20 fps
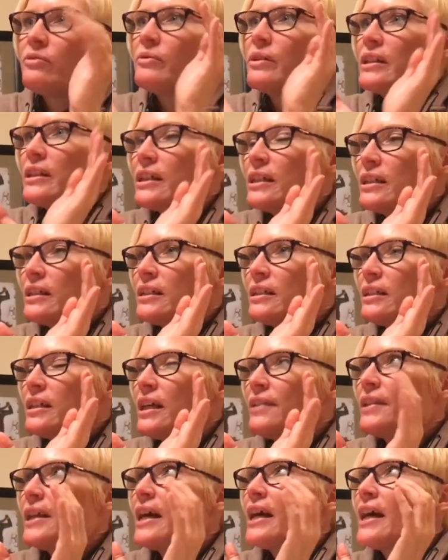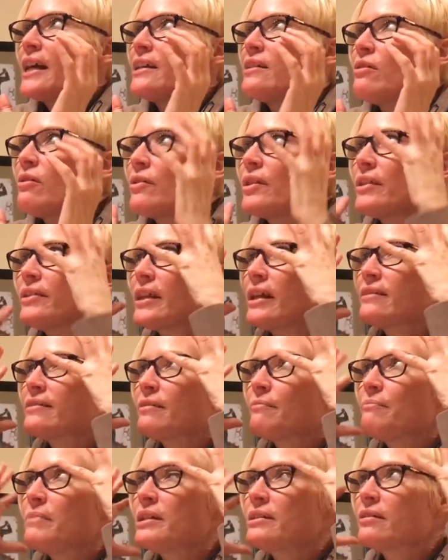do with it. And that, I know that
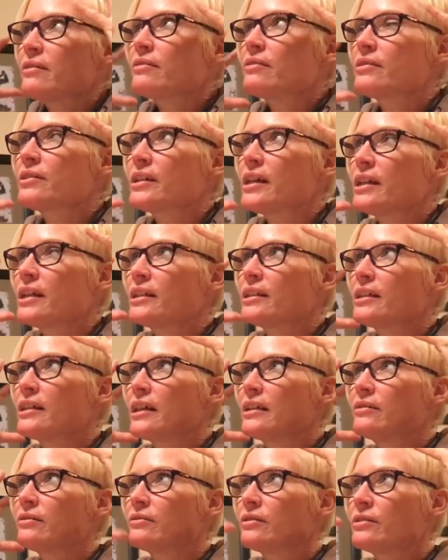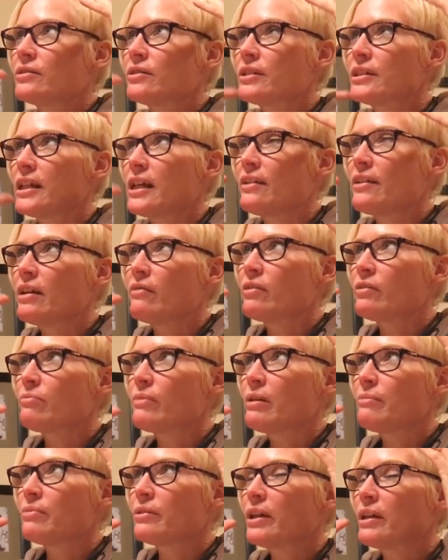that's a misunderstanding, that I don't understand that with
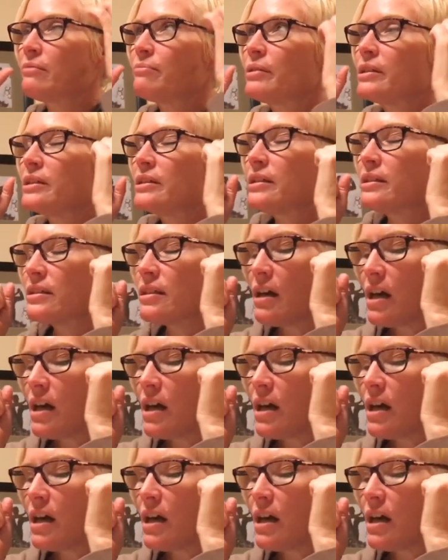my brain, but